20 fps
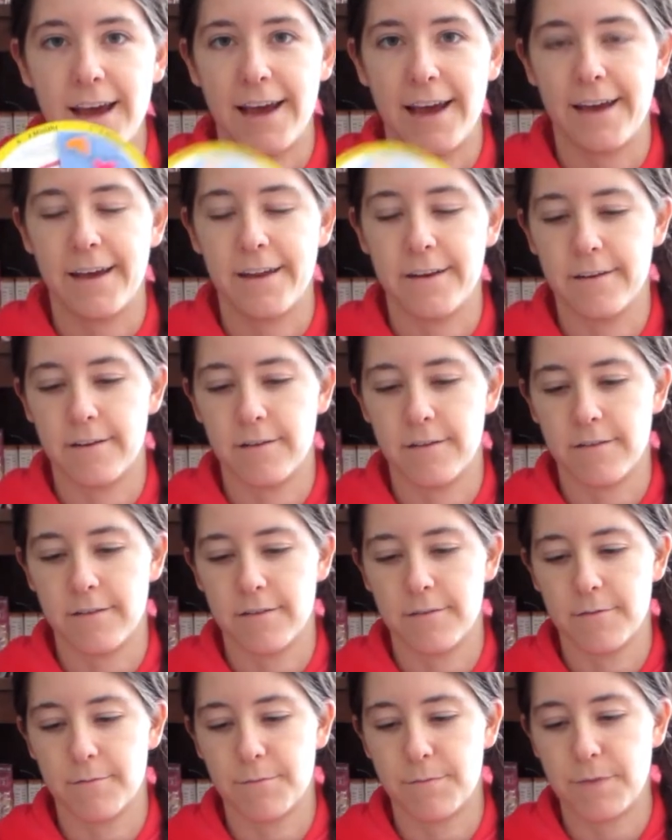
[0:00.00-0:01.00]
And
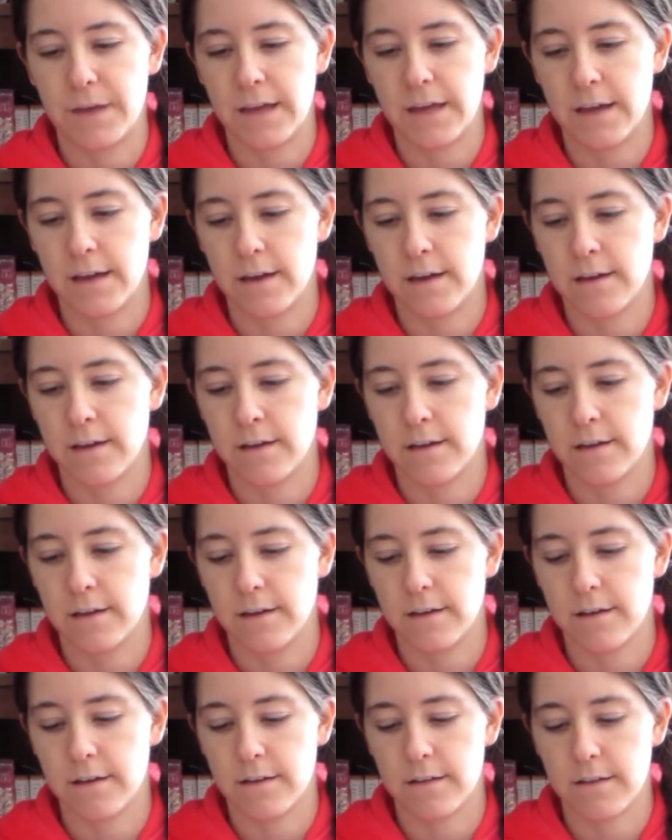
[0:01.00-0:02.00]
being
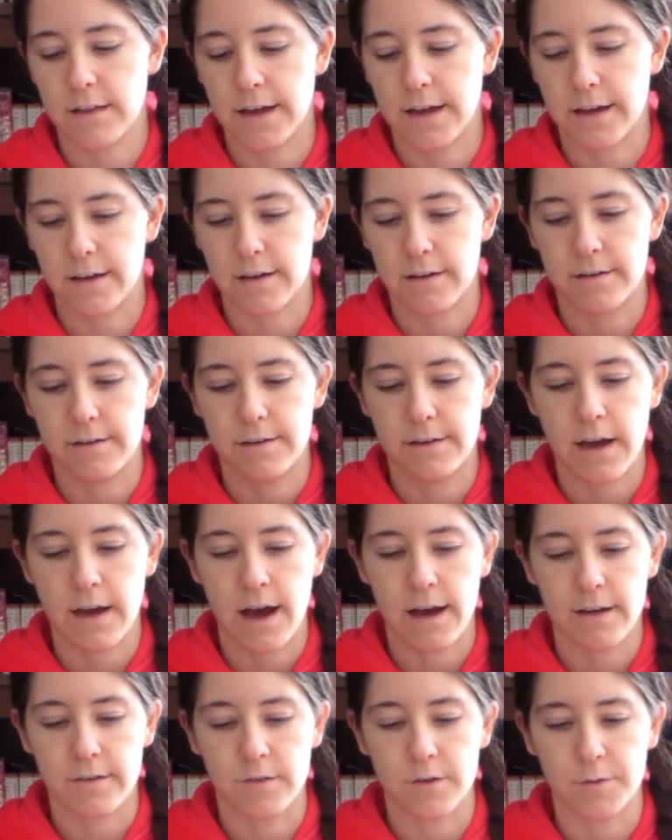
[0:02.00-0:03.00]
like
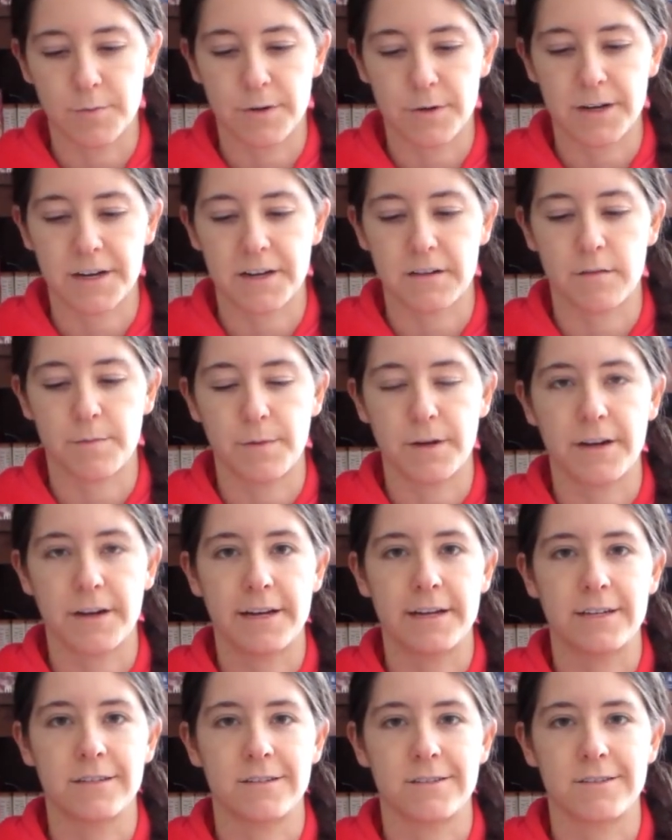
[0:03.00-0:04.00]
not super
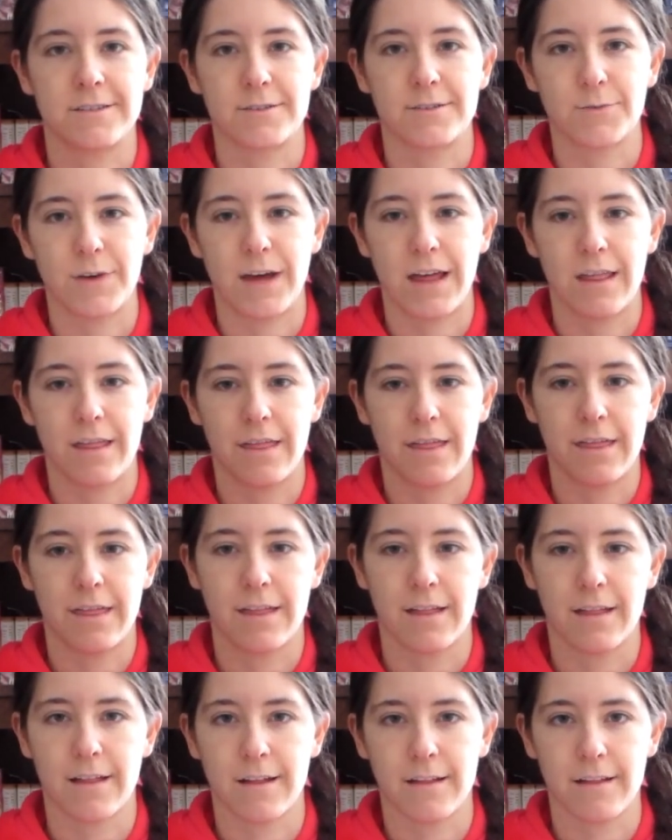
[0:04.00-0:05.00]
experienced with
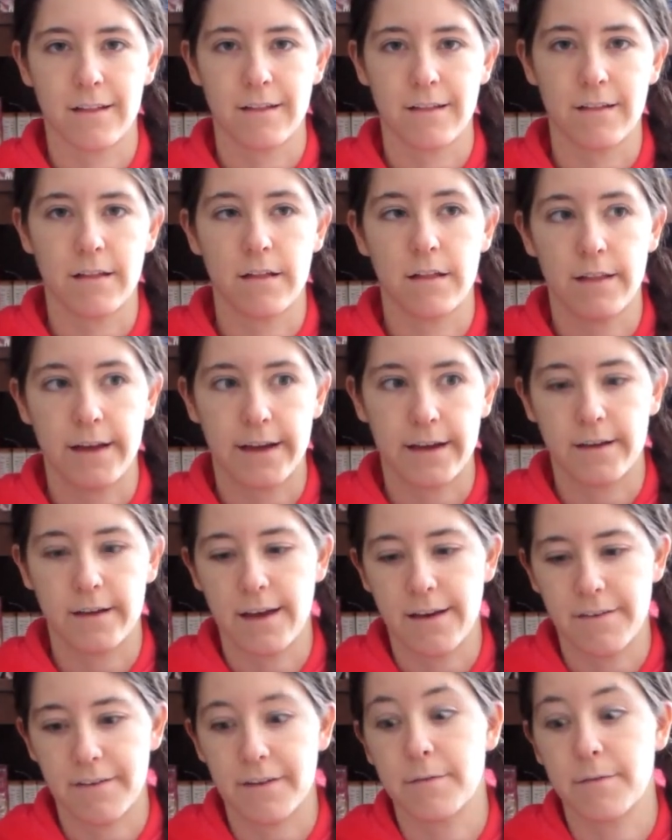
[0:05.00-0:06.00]
like
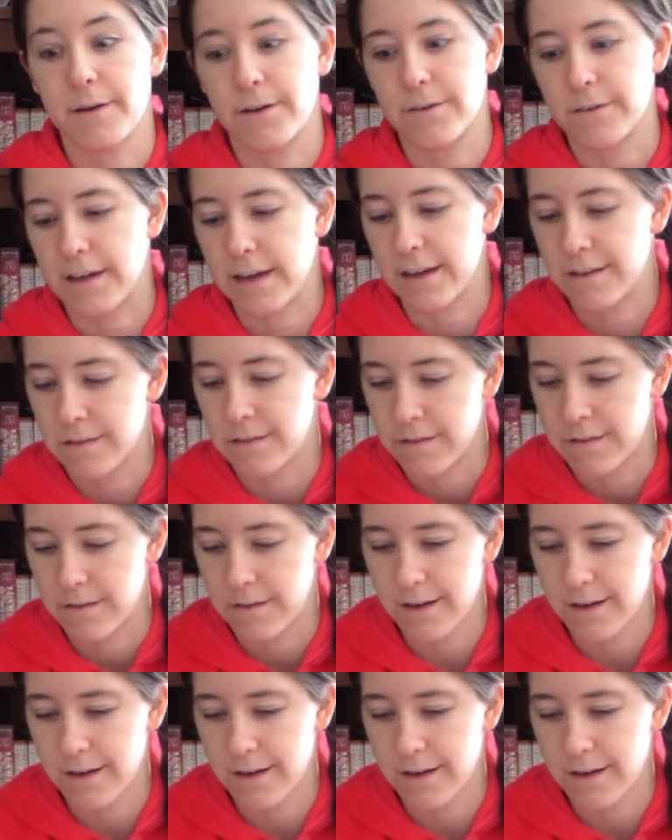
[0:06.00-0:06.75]
having my own kids